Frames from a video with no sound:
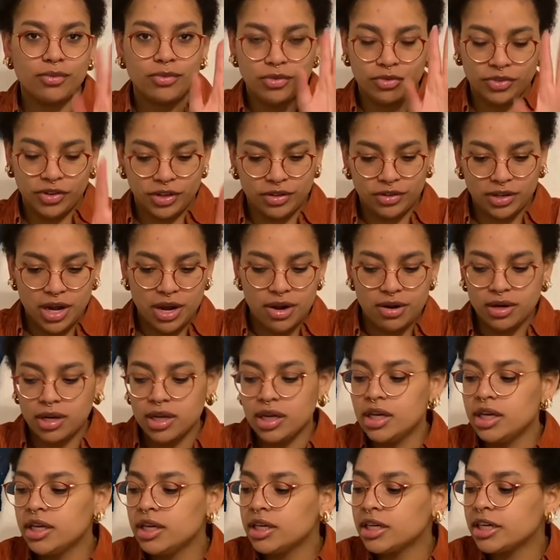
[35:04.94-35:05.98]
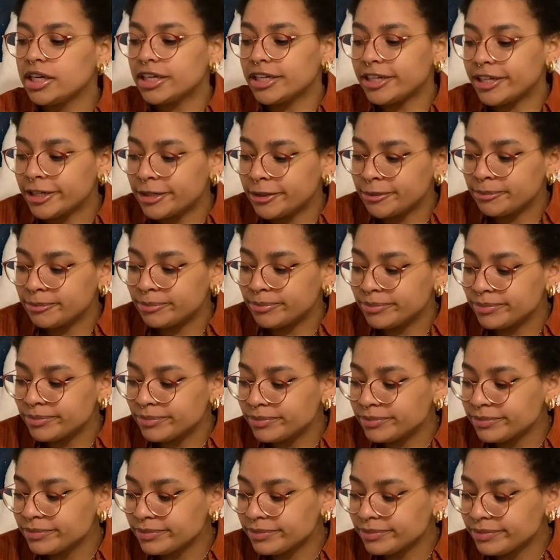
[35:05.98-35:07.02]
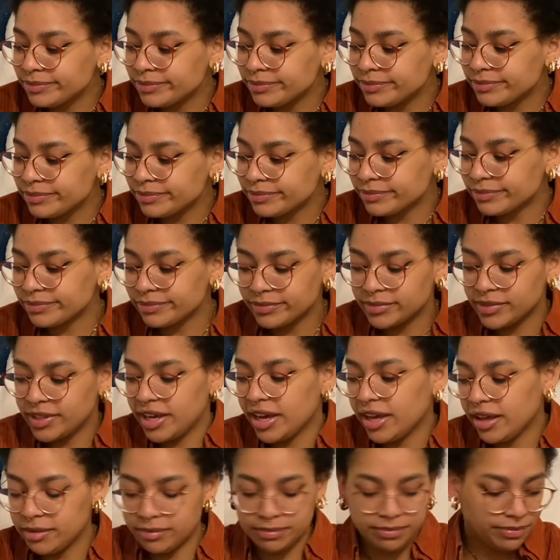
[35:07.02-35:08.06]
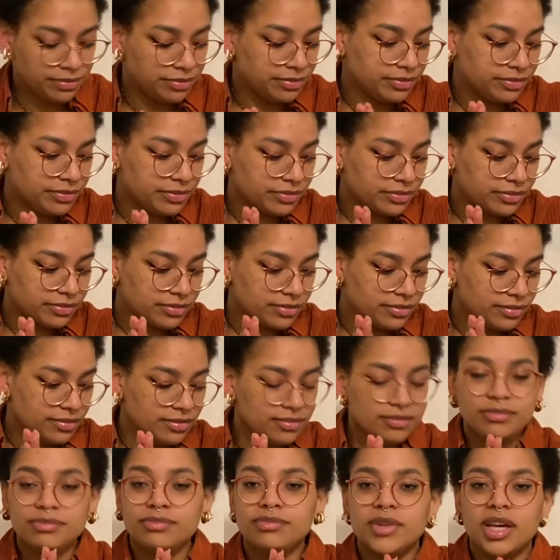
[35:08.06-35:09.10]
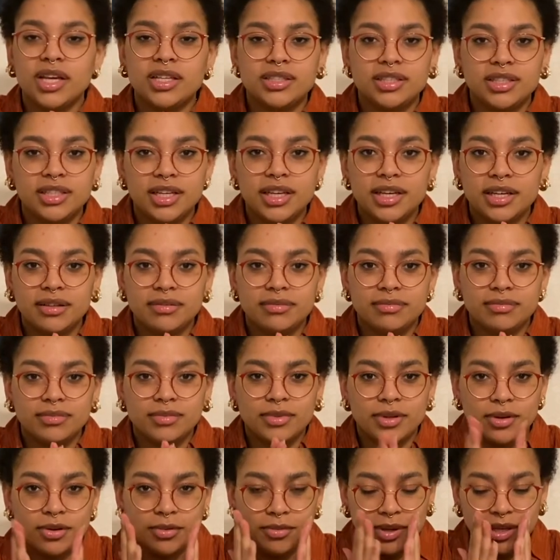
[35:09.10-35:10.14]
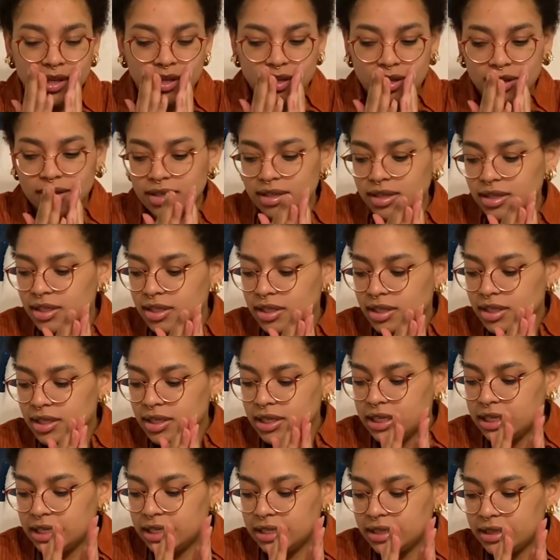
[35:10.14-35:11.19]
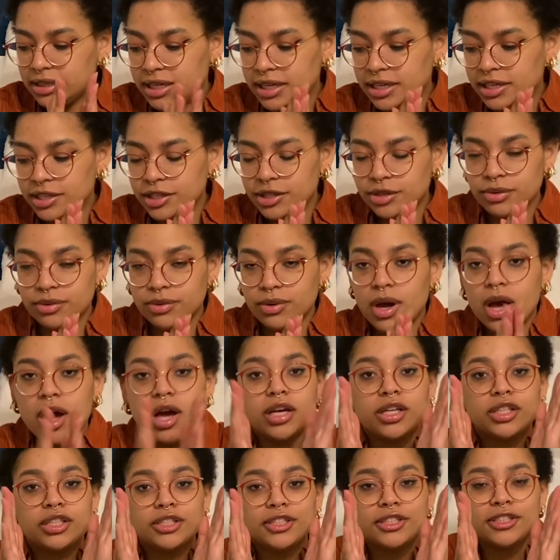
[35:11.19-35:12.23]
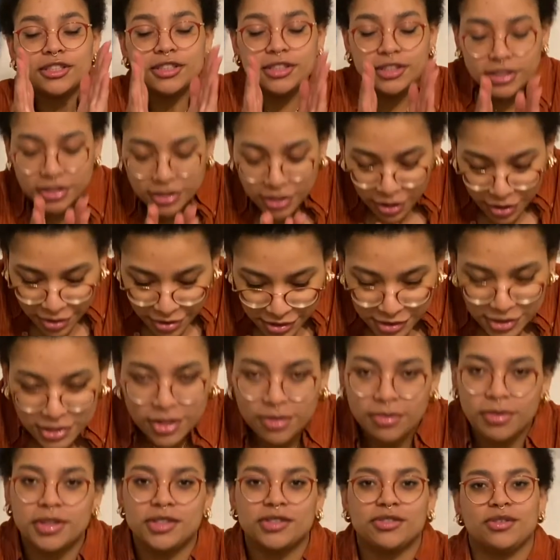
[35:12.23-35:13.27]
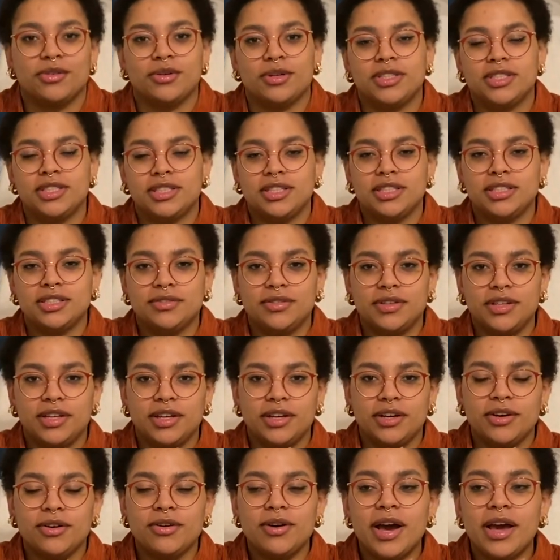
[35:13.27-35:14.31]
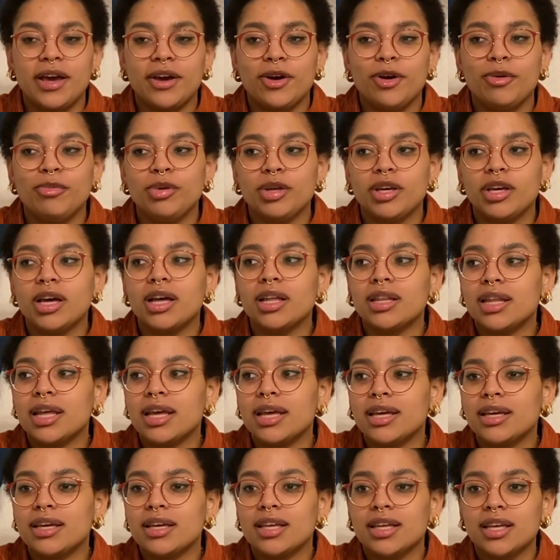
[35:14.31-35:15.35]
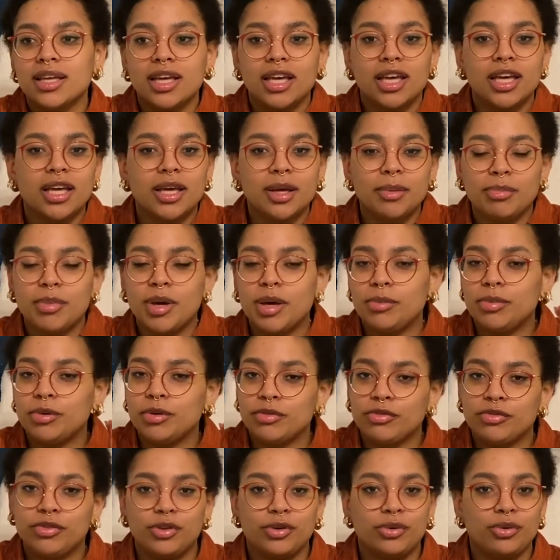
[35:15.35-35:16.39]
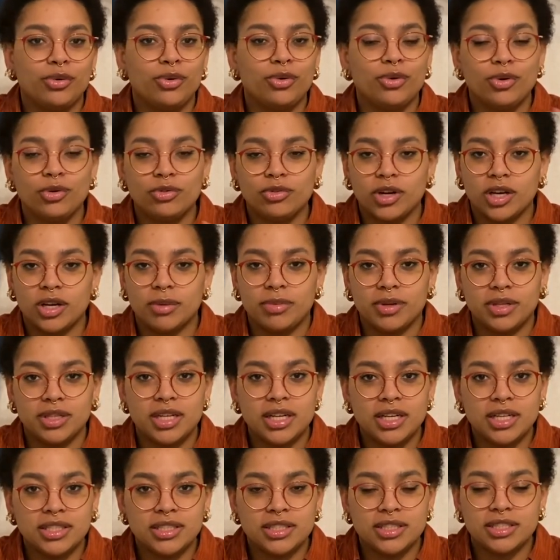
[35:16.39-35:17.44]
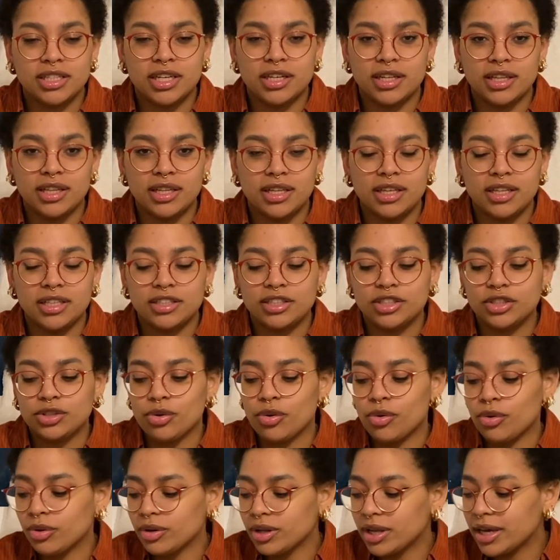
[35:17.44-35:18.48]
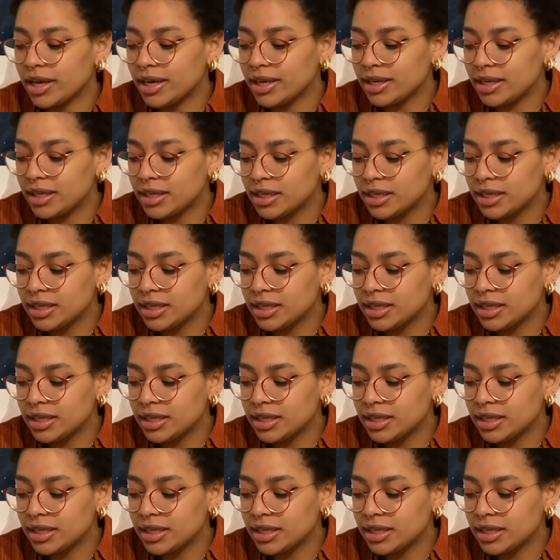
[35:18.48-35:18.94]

We'll figure it out. Yeah. That's it. Oh my god. Thank you so, so much for watching this video. I hope you got, like, maybe a few cool recommendations out of this, or, like,